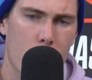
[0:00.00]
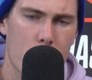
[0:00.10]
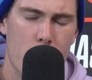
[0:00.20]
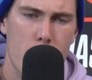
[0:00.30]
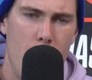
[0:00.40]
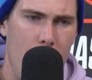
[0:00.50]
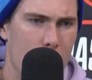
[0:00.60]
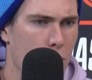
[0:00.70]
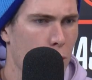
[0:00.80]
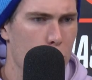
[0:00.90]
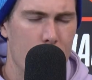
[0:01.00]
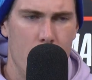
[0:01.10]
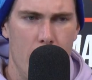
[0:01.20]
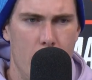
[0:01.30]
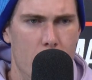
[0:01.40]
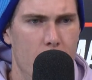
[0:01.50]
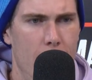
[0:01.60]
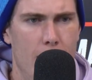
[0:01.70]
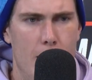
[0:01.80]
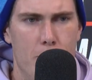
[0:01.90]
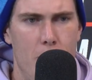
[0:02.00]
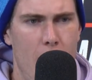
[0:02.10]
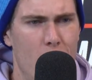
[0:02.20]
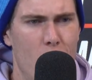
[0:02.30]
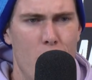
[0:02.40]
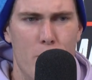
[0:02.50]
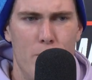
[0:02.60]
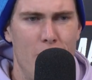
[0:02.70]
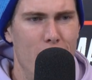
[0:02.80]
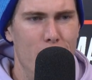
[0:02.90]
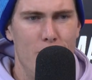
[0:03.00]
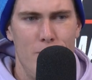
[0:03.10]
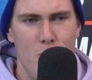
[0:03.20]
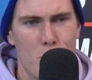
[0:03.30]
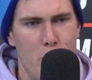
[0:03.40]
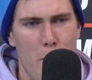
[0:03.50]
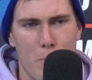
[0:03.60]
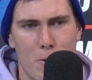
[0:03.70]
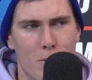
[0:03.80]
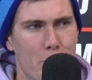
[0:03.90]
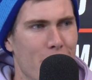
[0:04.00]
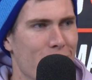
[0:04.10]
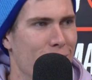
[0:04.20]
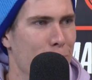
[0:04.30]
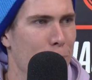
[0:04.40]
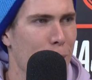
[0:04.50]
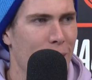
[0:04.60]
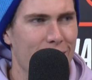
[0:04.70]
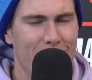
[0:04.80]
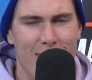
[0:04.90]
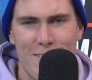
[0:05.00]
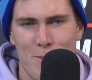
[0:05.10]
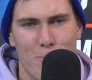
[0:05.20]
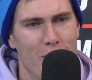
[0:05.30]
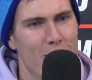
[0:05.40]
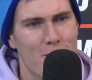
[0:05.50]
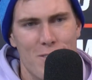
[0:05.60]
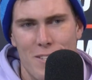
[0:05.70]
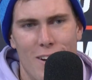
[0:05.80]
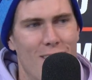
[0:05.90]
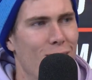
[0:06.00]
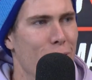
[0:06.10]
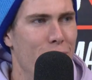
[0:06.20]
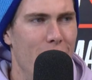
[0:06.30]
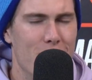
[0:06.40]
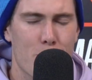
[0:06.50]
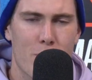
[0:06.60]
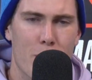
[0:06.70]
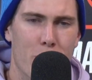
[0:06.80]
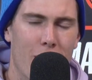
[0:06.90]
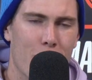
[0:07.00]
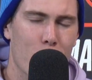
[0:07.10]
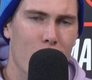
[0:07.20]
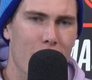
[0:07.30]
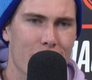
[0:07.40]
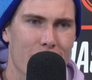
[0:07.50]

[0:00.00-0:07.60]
Was a mad Collingwood fan. Had all the newspaper clippings in a book, and like just one of those just diehard fans that bled black and white.